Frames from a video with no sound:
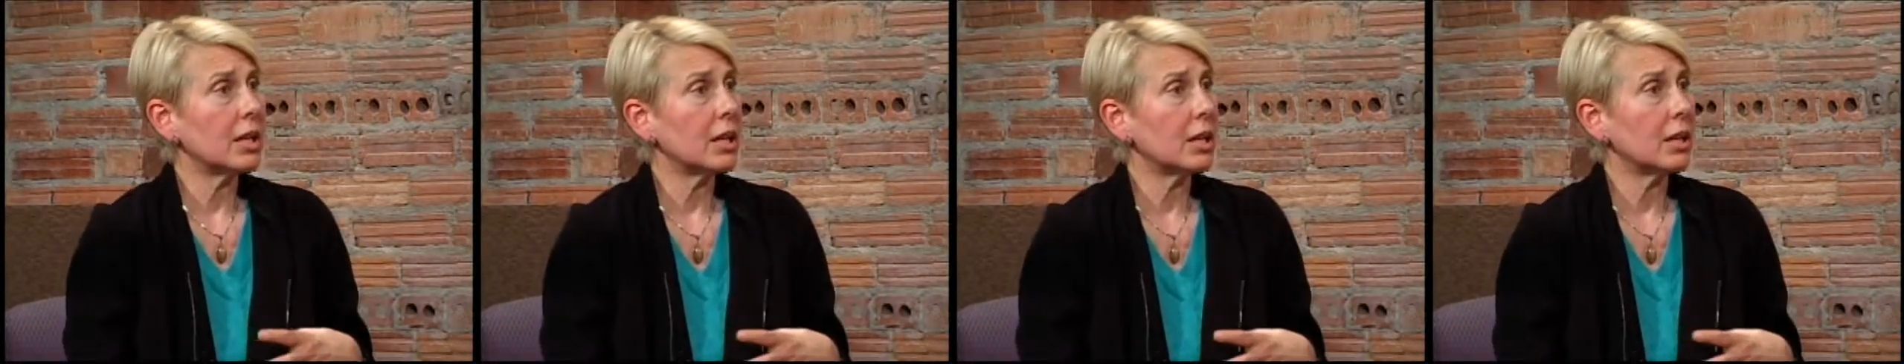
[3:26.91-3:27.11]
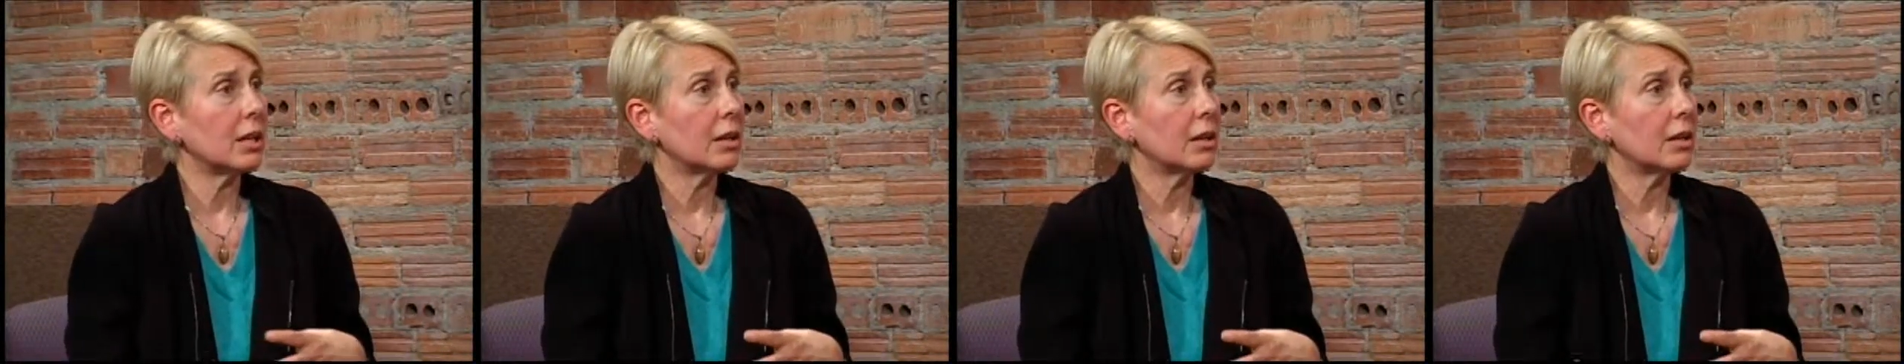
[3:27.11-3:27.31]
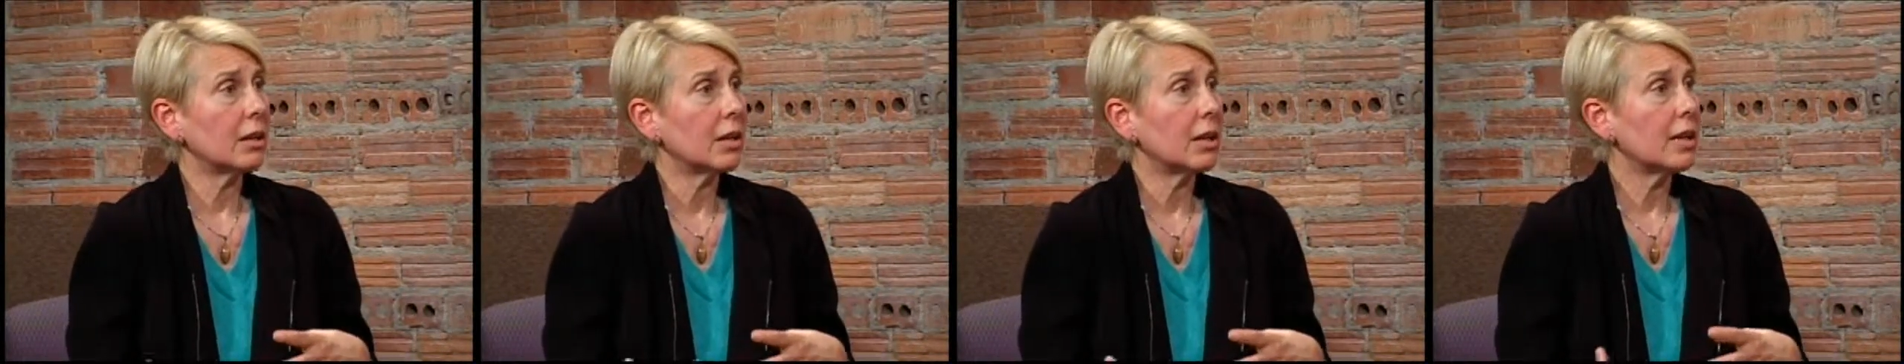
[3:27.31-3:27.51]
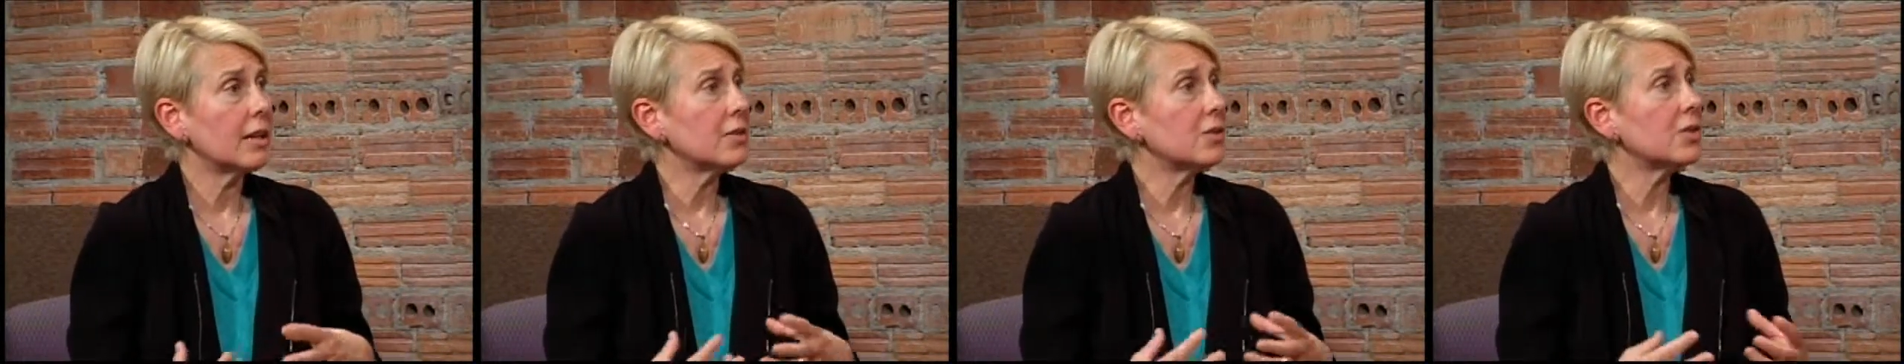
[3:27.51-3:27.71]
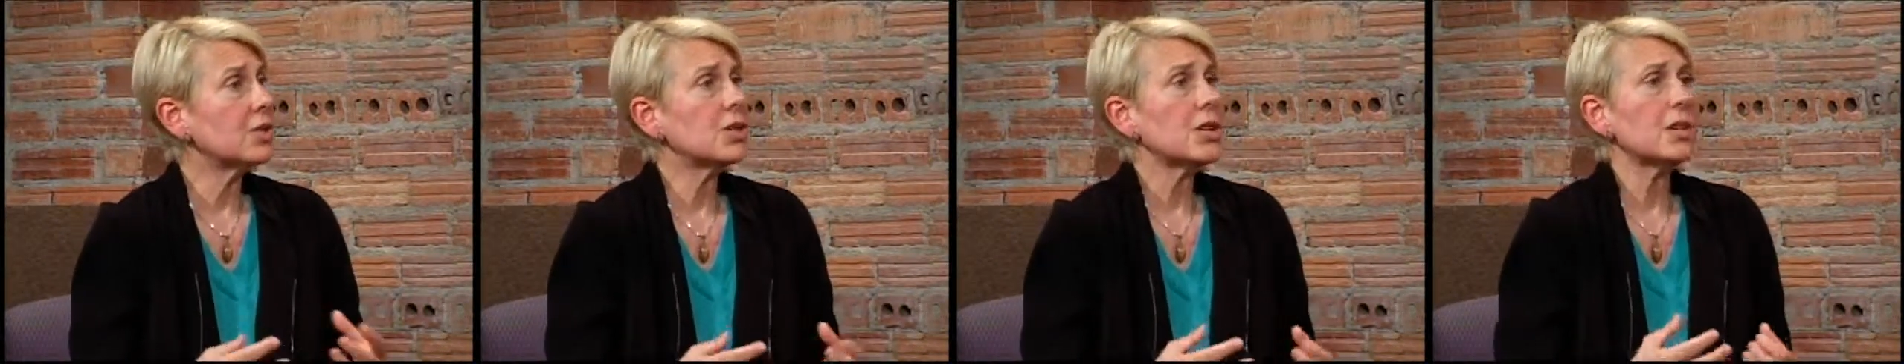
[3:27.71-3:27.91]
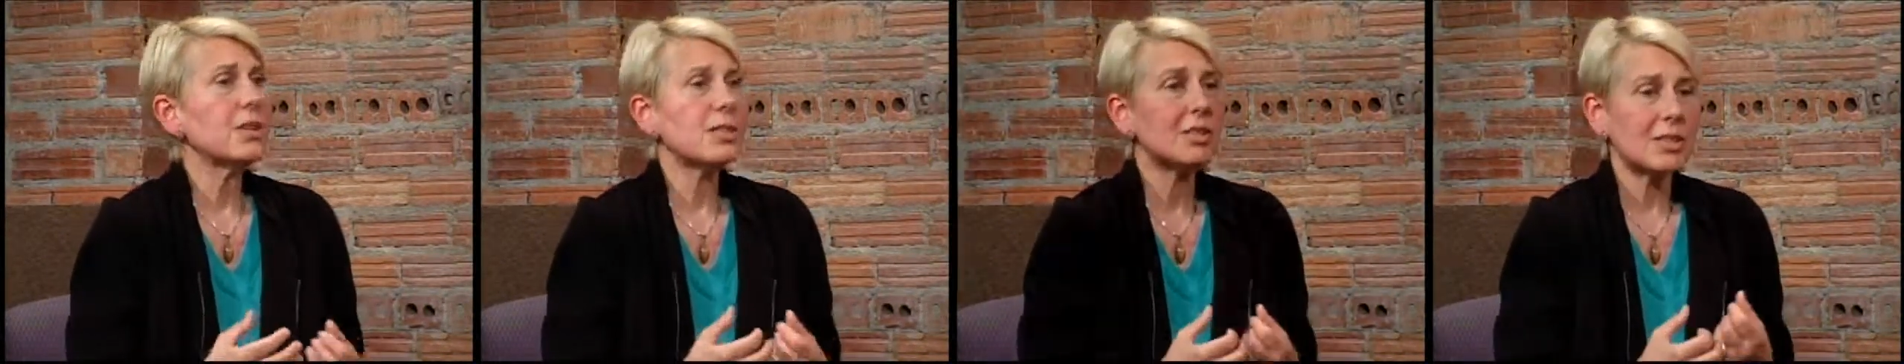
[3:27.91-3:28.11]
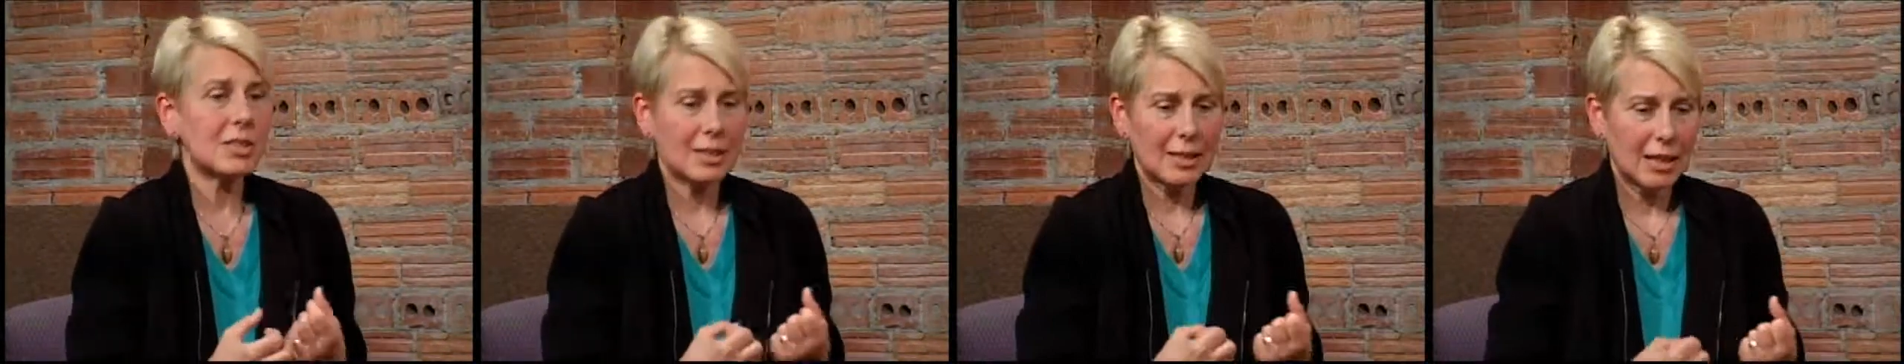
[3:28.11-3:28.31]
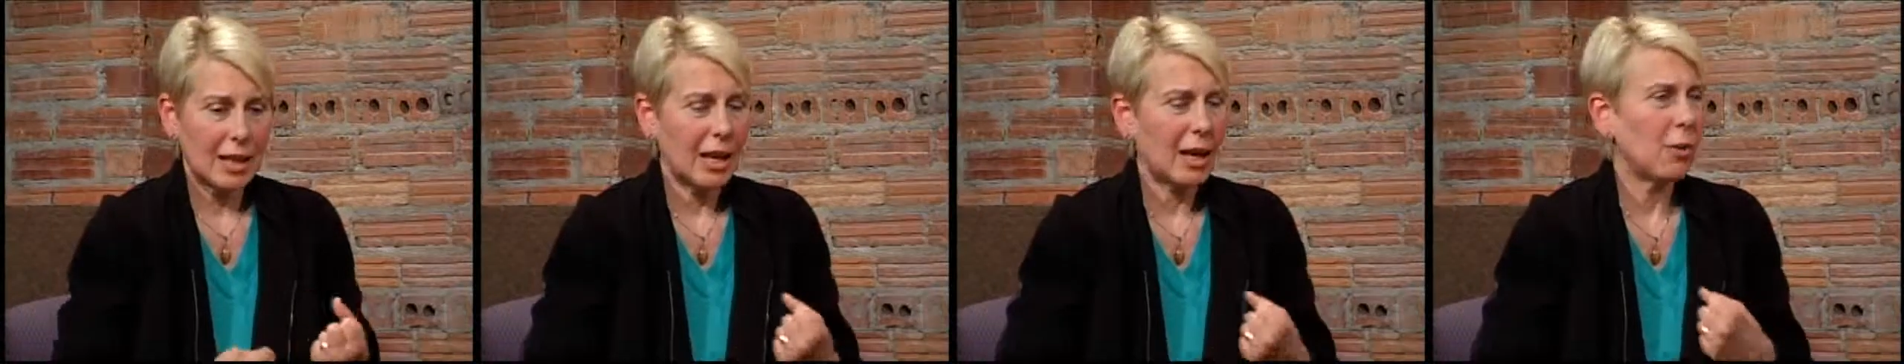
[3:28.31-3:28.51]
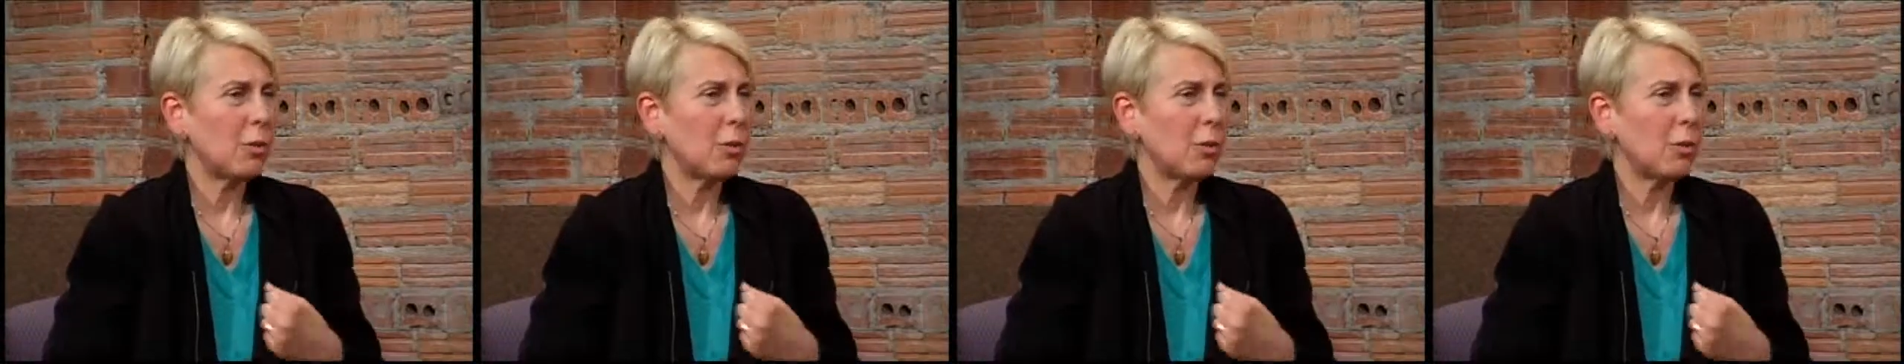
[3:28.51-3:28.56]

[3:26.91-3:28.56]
eating is just,